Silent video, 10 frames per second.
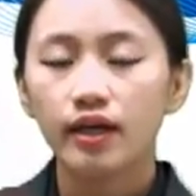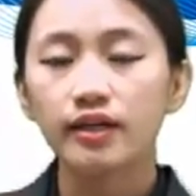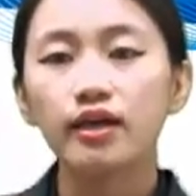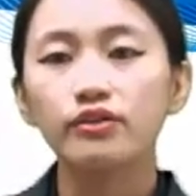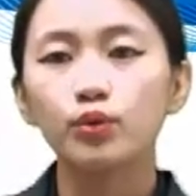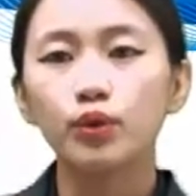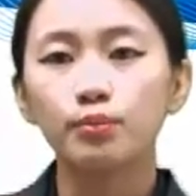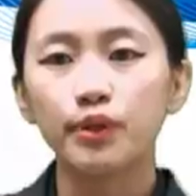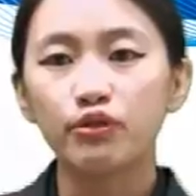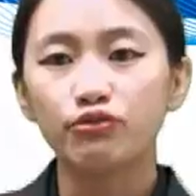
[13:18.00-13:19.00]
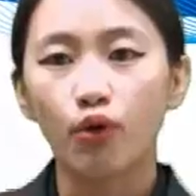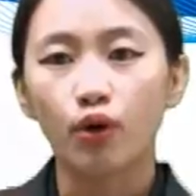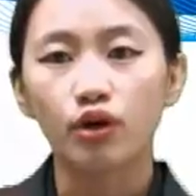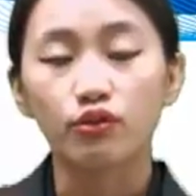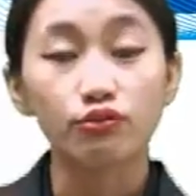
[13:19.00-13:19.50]
Another would be
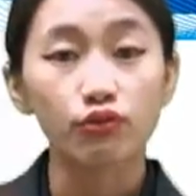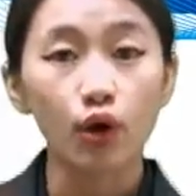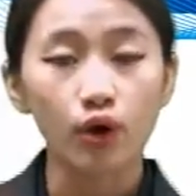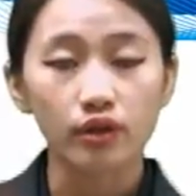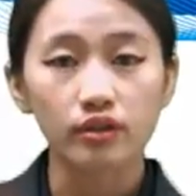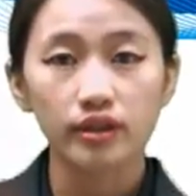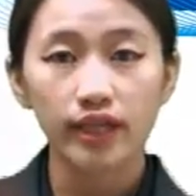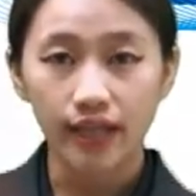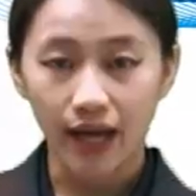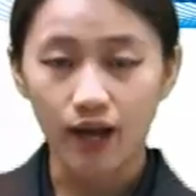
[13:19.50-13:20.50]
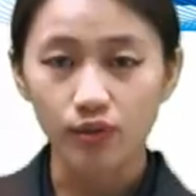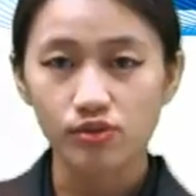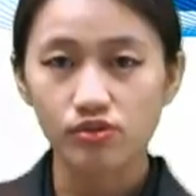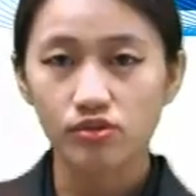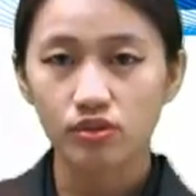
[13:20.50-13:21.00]
for a floor in a
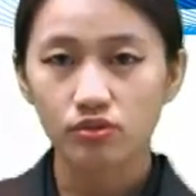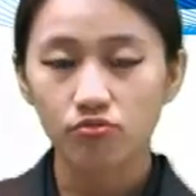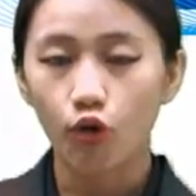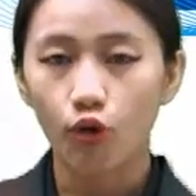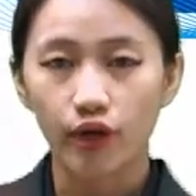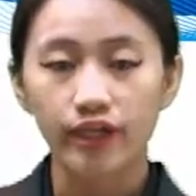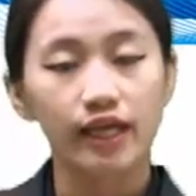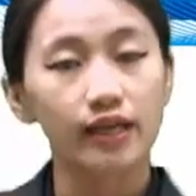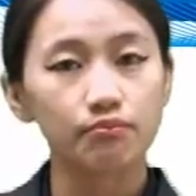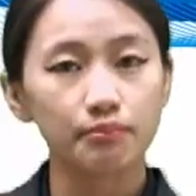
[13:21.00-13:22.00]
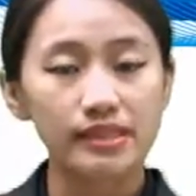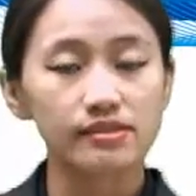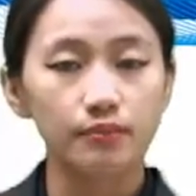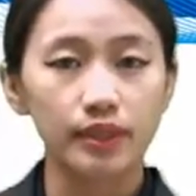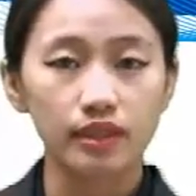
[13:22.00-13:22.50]
house, or it can
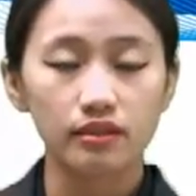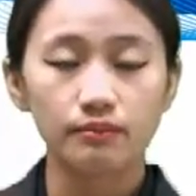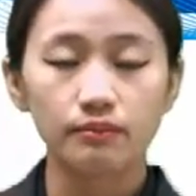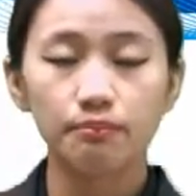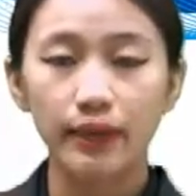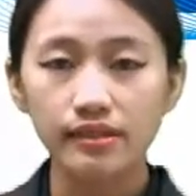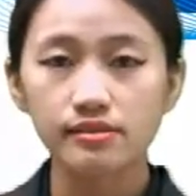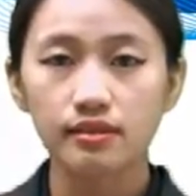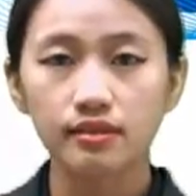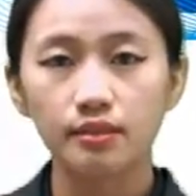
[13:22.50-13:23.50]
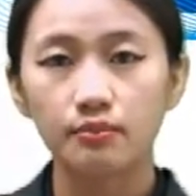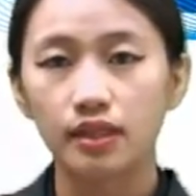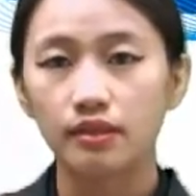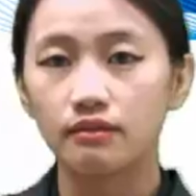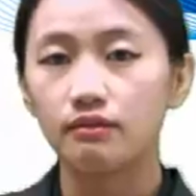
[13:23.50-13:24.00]
basically
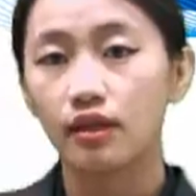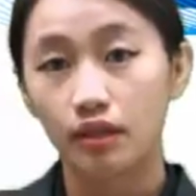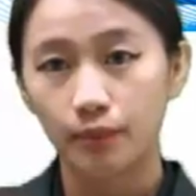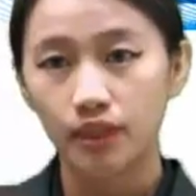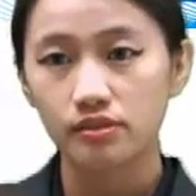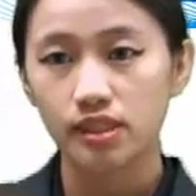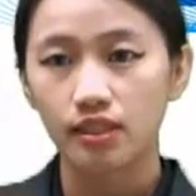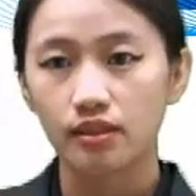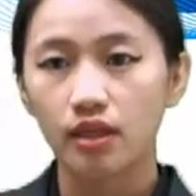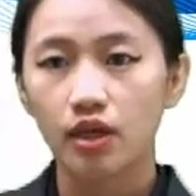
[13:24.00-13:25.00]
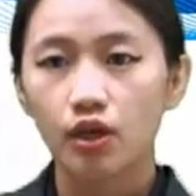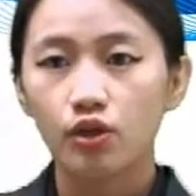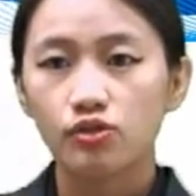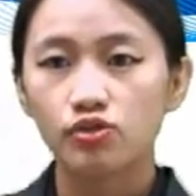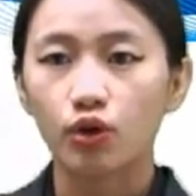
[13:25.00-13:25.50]
mean in a building.
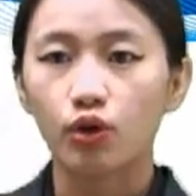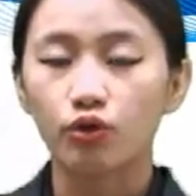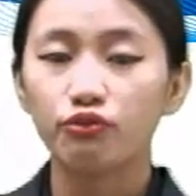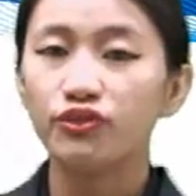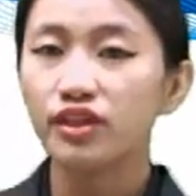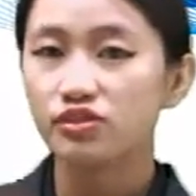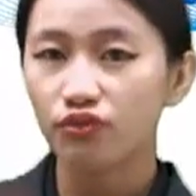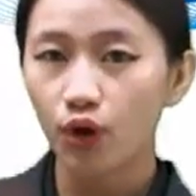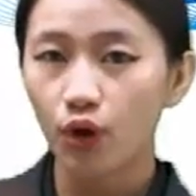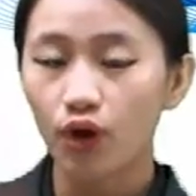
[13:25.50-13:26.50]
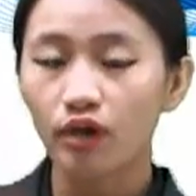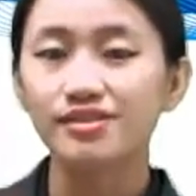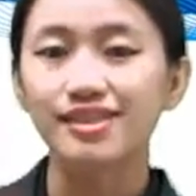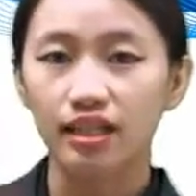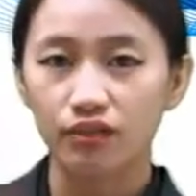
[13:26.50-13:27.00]
So first floor,
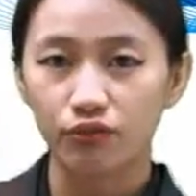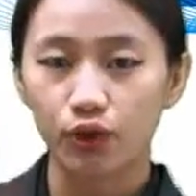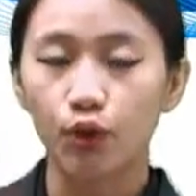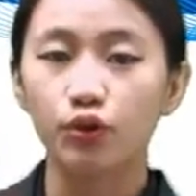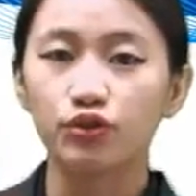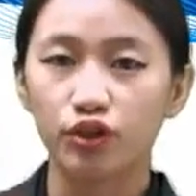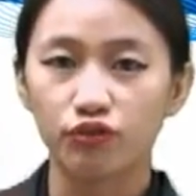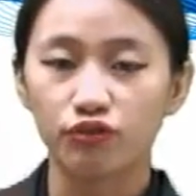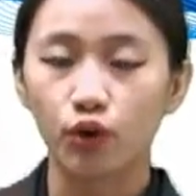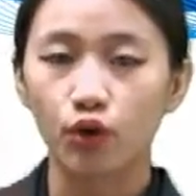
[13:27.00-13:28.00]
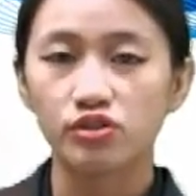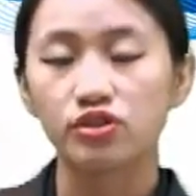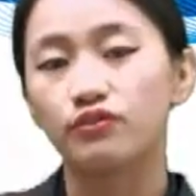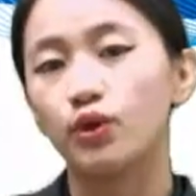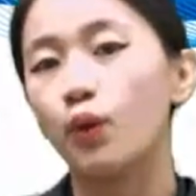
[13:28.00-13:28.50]
second floor, third floor.
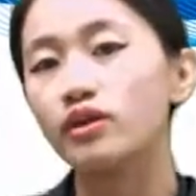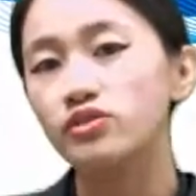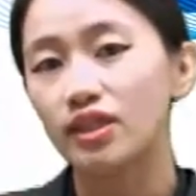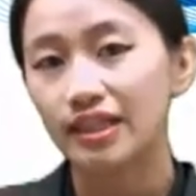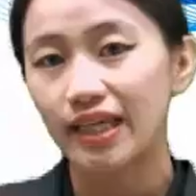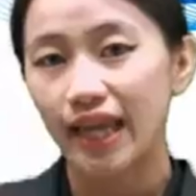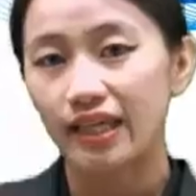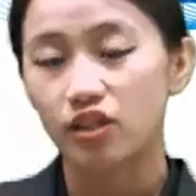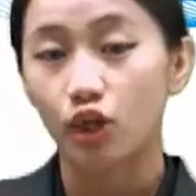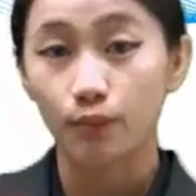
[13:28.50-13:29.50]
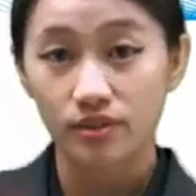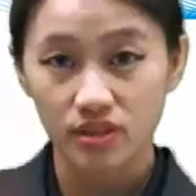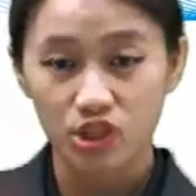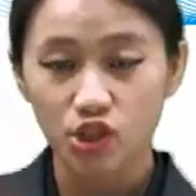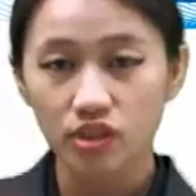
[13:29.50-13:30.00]
So if you want to indicate your
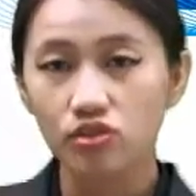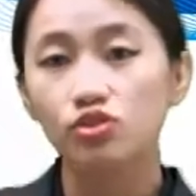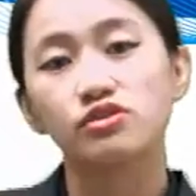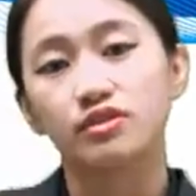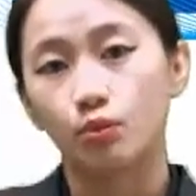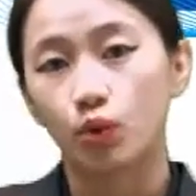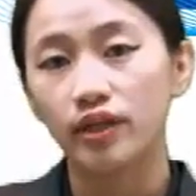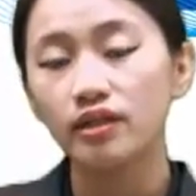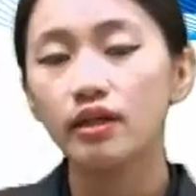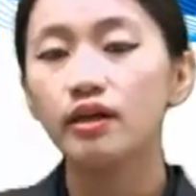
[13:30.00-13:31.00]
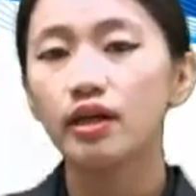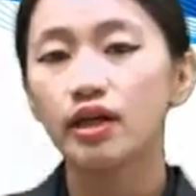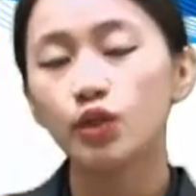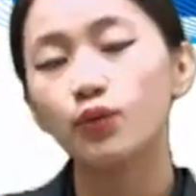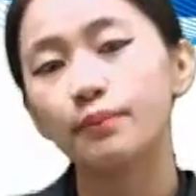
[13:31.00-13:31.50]
position to someone,
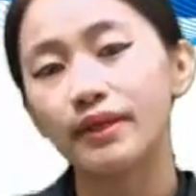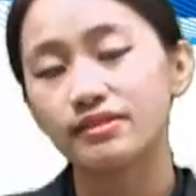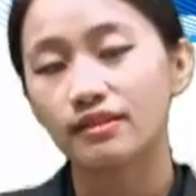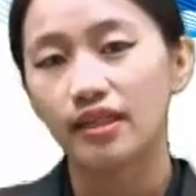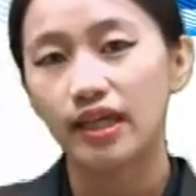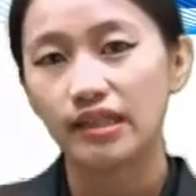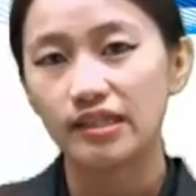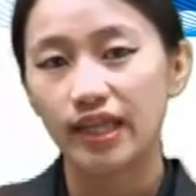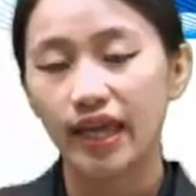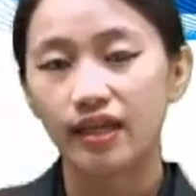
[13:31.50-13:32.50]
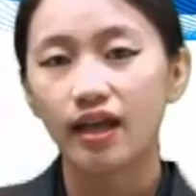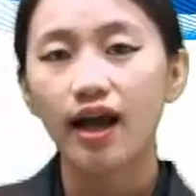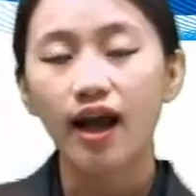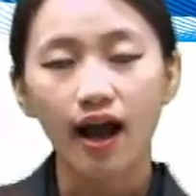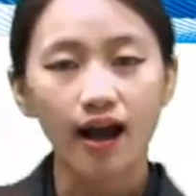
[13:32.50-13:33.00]
you would basically indicate,
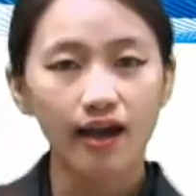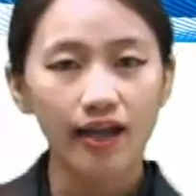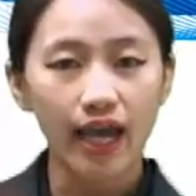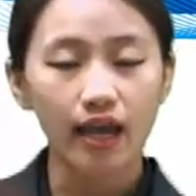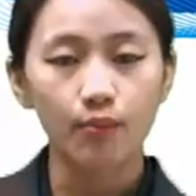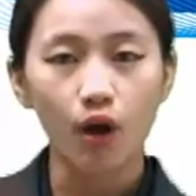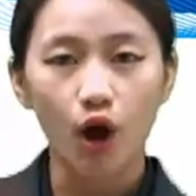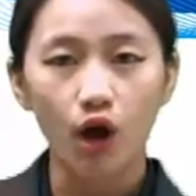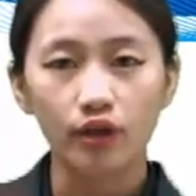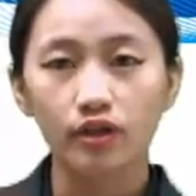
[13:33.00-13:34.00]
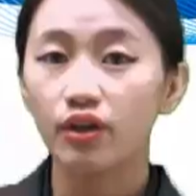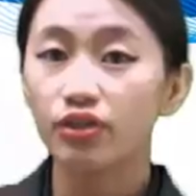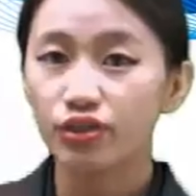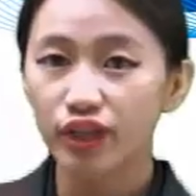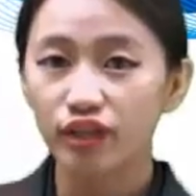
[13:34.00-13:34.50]
I am on
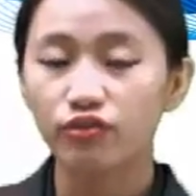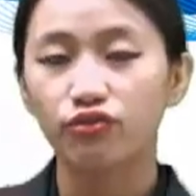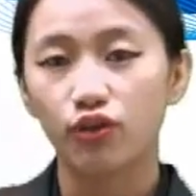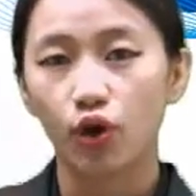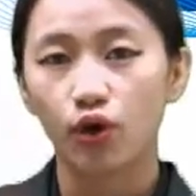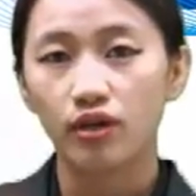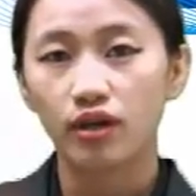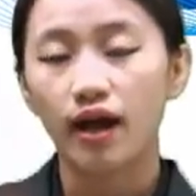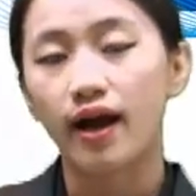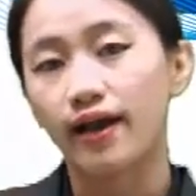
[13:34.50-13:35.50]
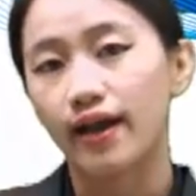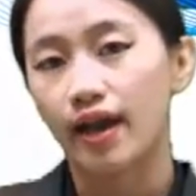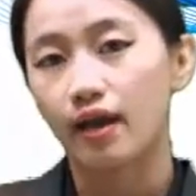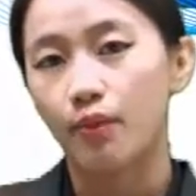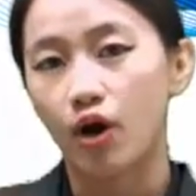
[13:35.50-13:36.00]
third floor, I
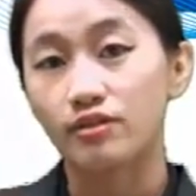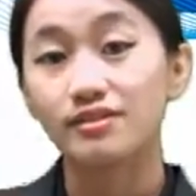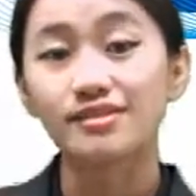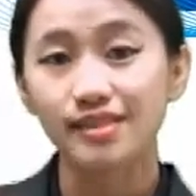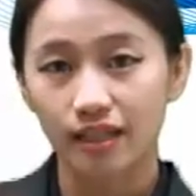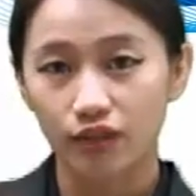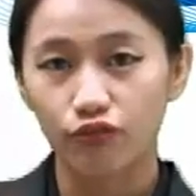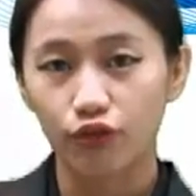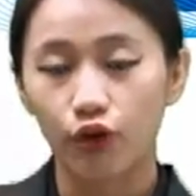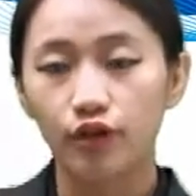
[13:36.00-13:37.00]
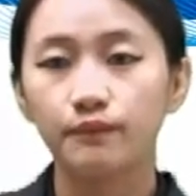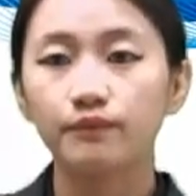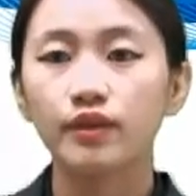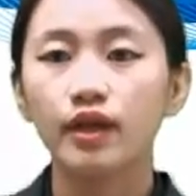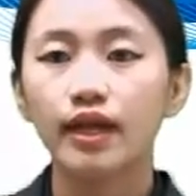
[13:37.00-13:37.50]
am on second floor.
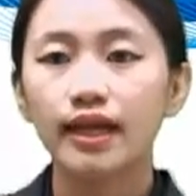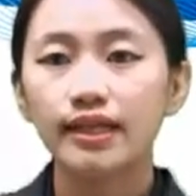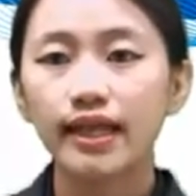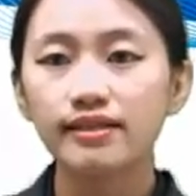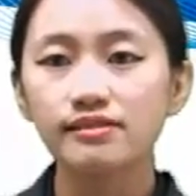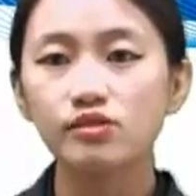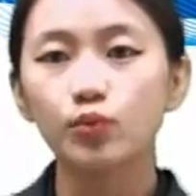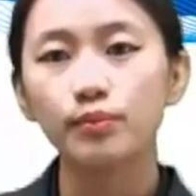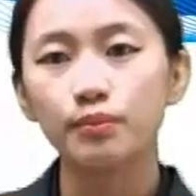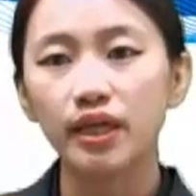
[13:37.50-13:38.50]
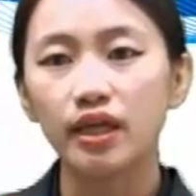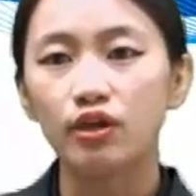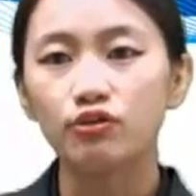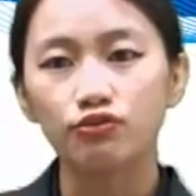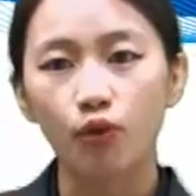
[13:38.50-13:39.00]
Next would
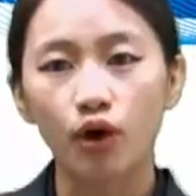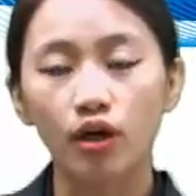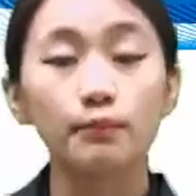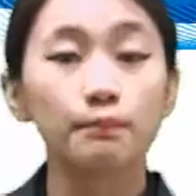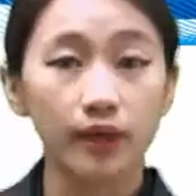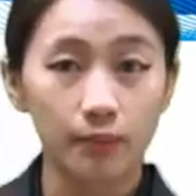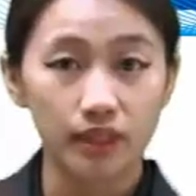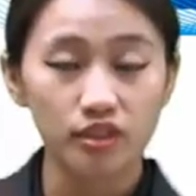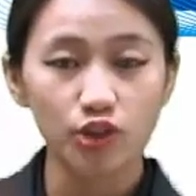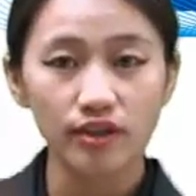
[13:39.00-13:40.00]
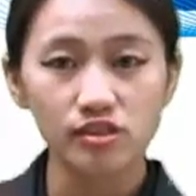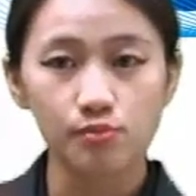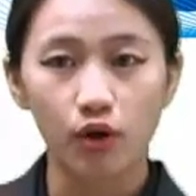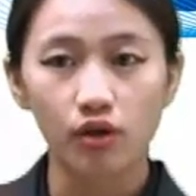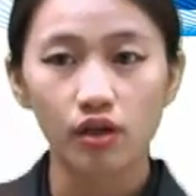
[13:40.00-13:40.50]
be for public
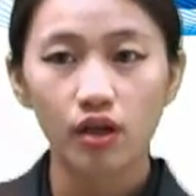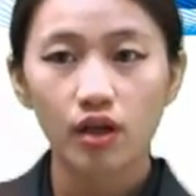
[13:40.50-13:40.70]
transport.